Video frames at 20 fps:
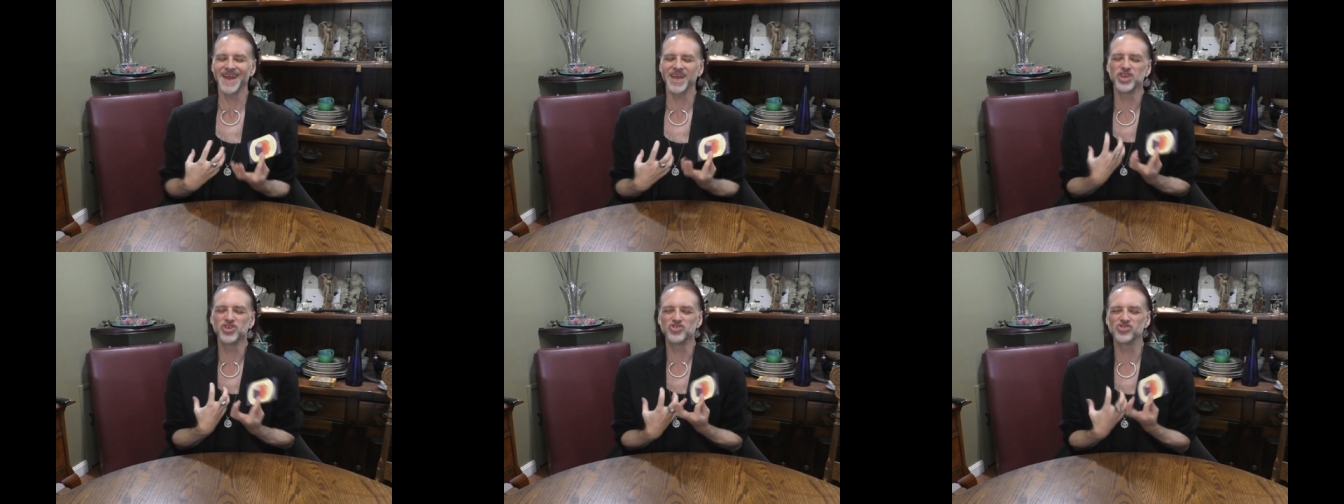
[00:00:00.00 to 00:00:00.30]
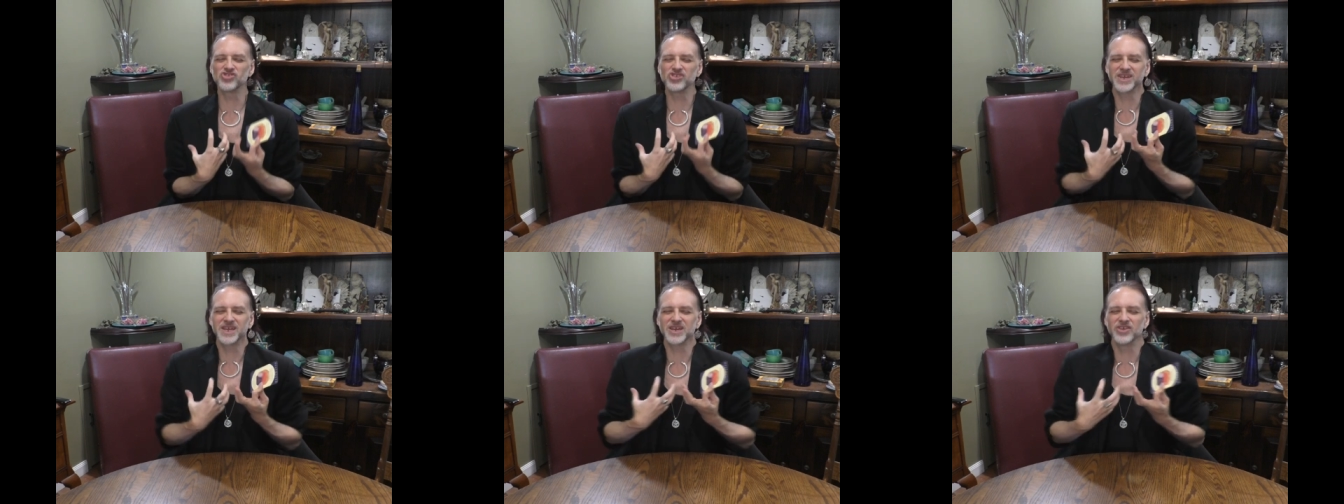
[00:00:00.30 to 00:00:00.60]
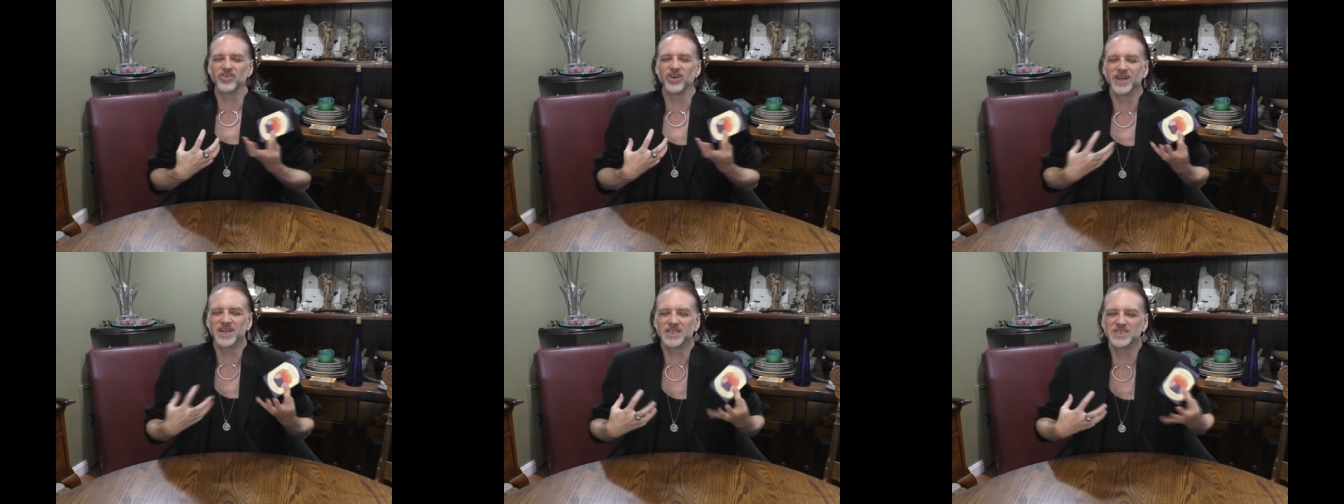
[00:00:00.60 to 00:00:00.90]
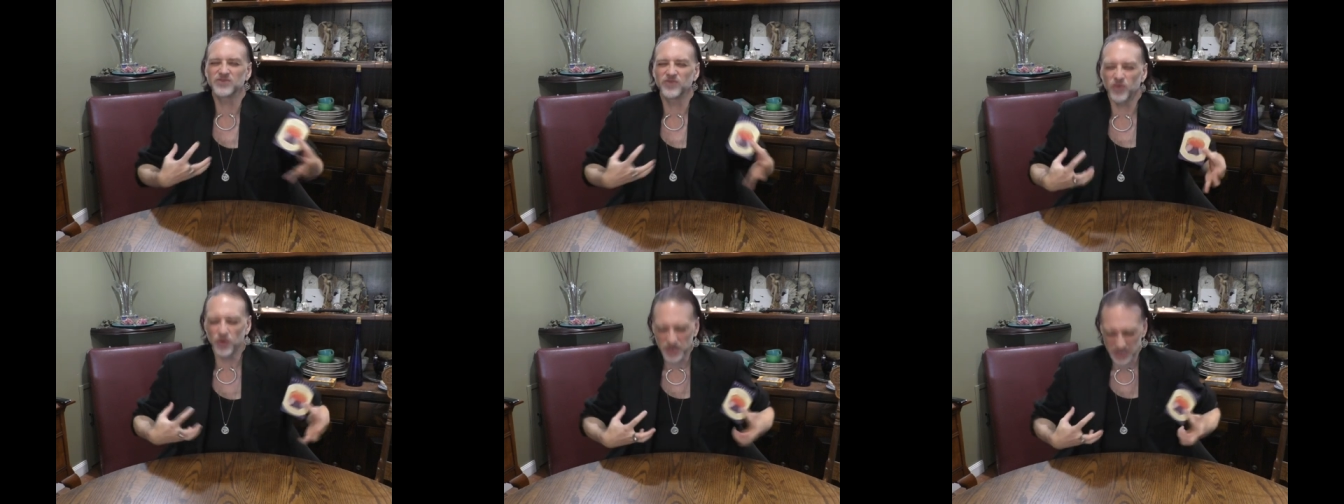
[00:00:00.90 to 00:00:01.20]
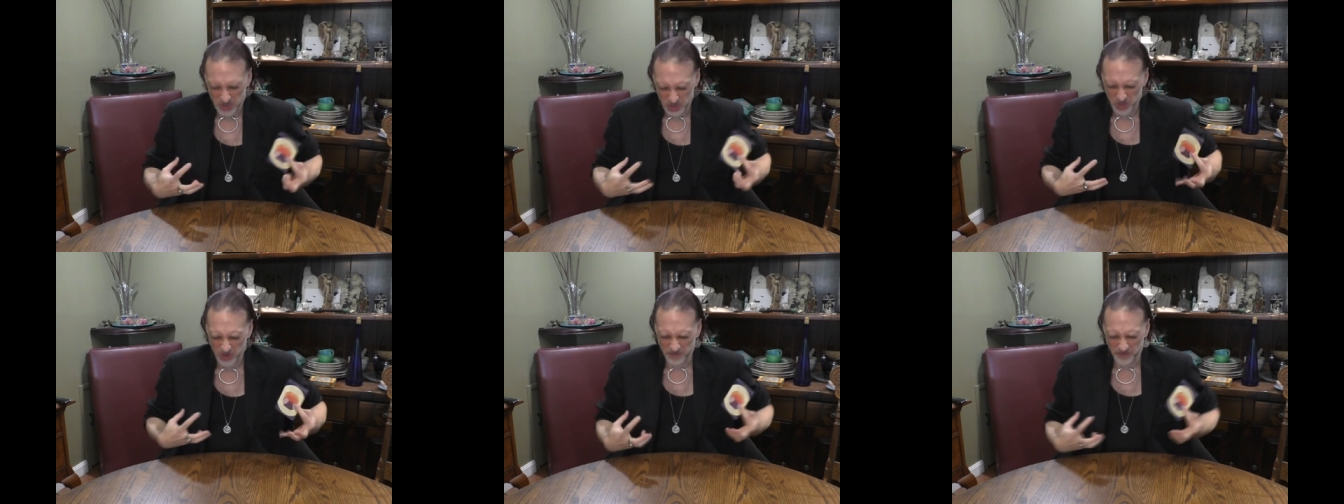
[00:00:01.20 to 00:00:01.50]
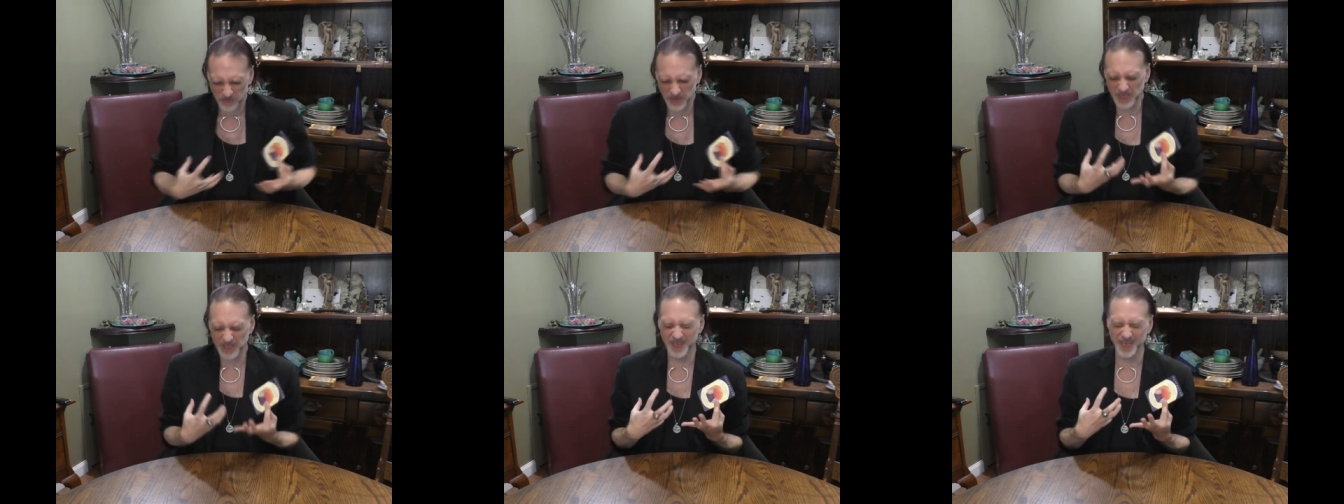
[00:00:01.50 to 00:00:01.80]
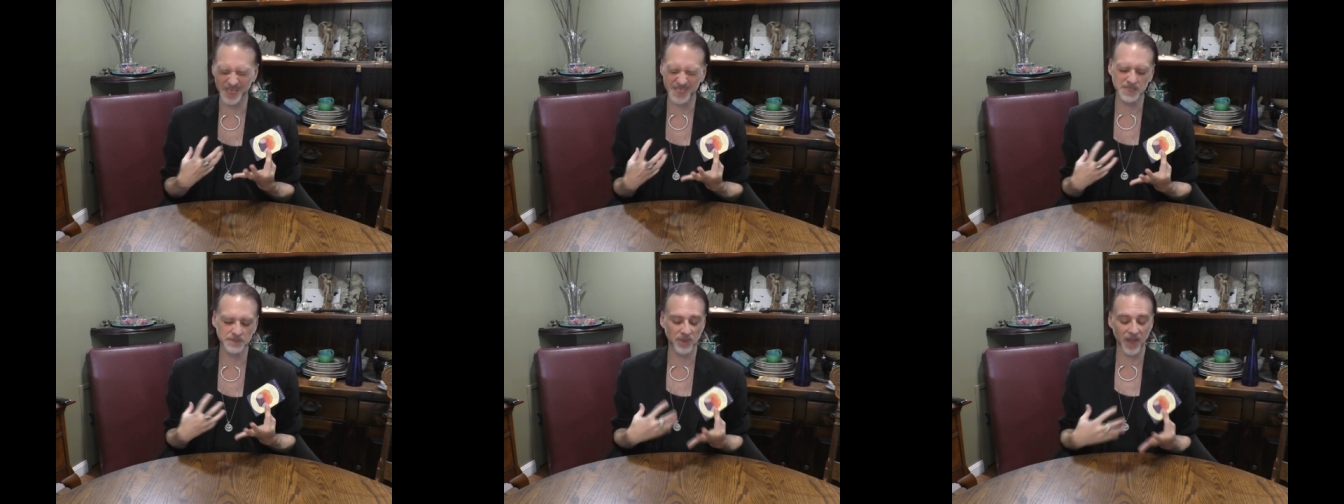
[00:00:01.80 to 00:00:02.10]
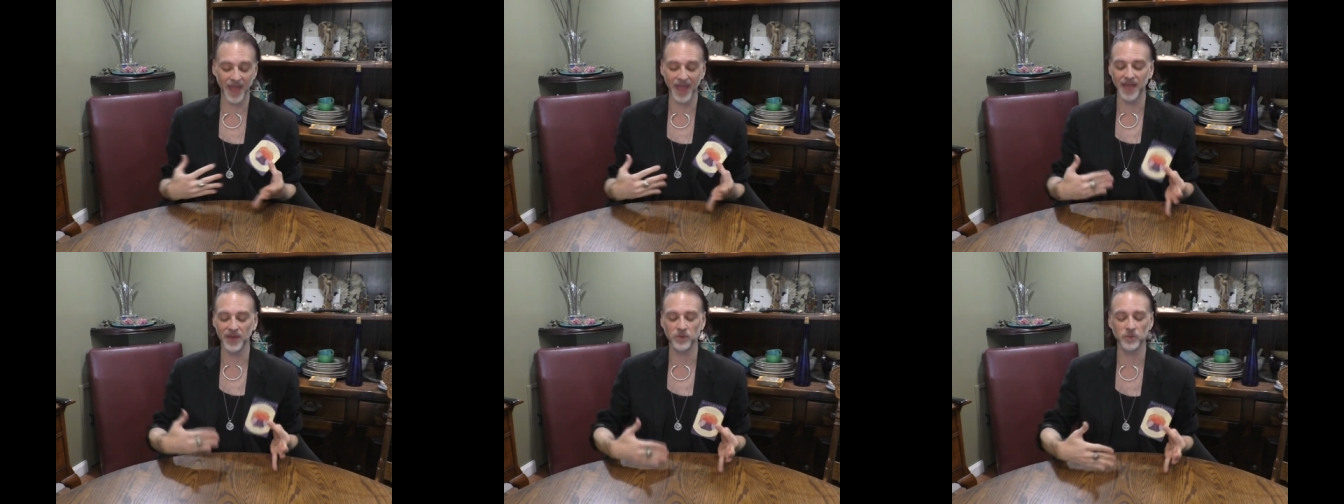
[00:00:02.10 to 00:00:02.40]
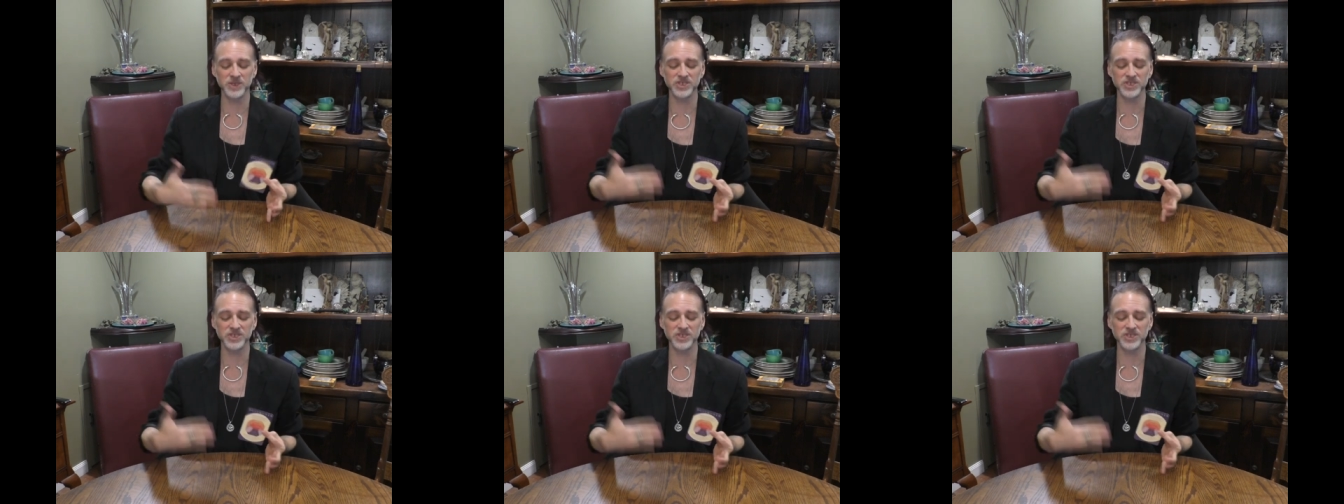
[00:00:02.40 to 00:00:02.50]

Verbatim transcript: You're hearing its voice, you're feeling its pain,